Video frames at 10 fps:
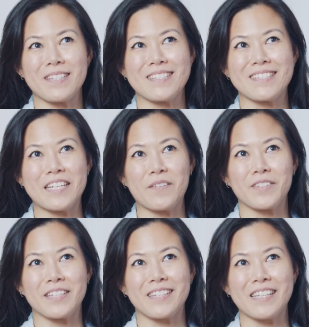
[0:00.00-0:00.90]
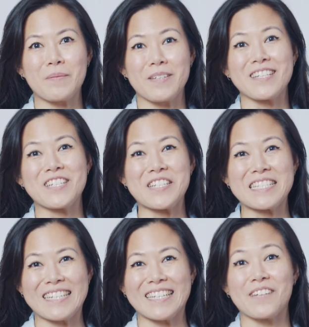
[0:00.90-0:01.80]
It's definitely been
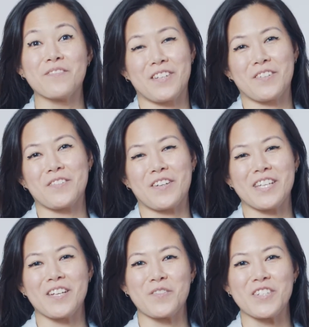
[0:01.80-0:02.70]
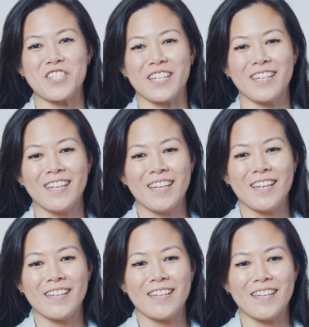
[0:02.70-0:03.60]
interesting and very, very enriching.
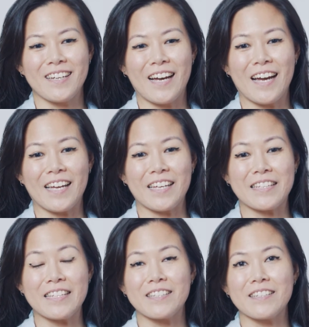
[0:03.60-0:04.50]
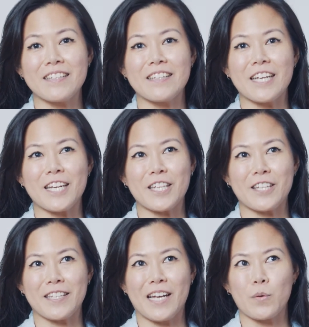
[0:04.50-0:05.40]
I didn't think
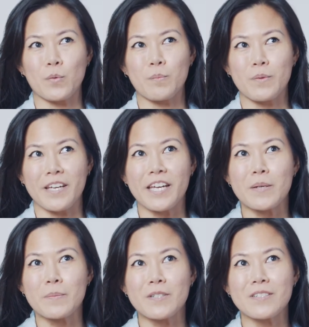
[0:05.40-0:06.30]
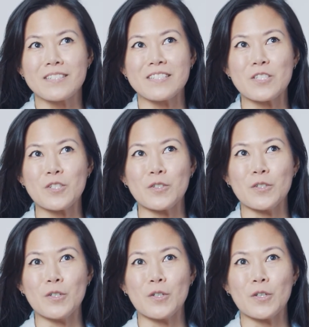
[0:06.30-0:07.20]
that I would be able
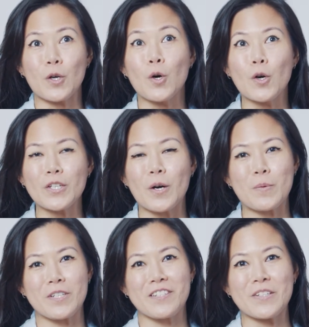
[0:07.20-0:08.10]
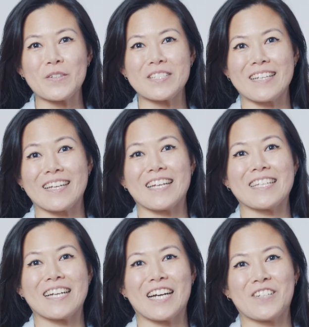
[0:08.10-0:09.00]
to code or produce like
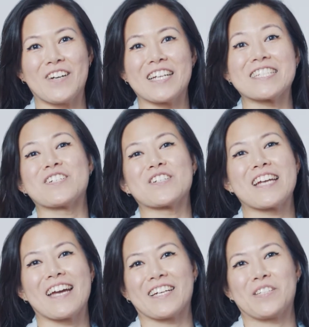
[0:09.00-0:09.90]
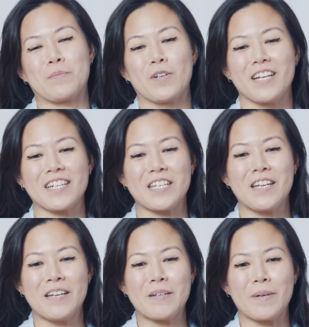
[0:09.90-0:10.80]
any kind of IT or tech kind of product,
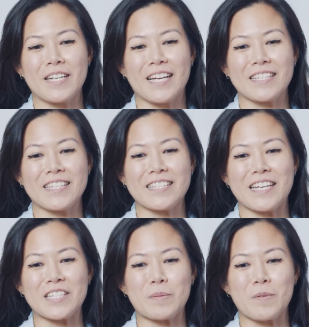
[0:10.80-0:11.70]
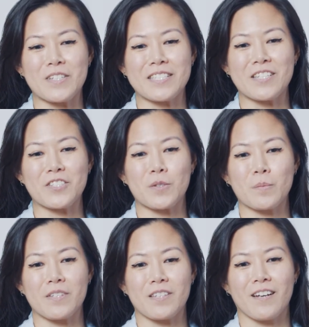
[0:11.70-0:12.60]
but I think the experience has shown
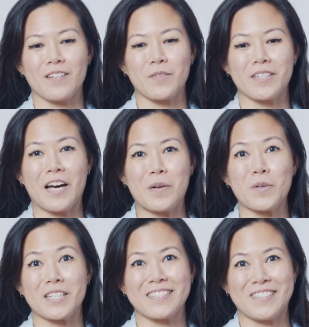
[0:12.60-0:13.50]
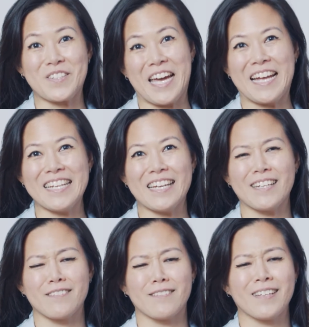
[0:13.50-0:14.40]
me that with hard work you can,
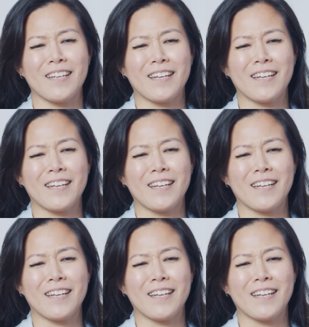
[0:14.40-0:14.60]
and